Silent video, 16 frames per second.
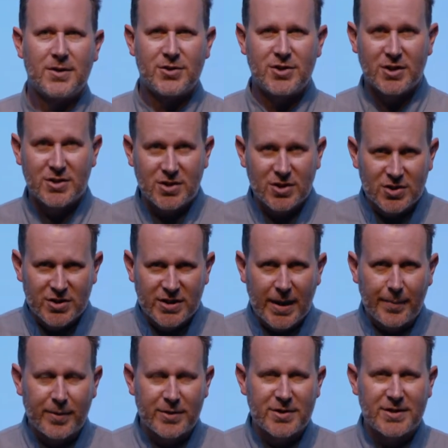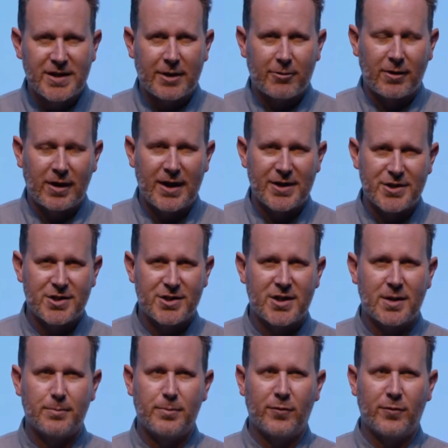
just establishing that relationship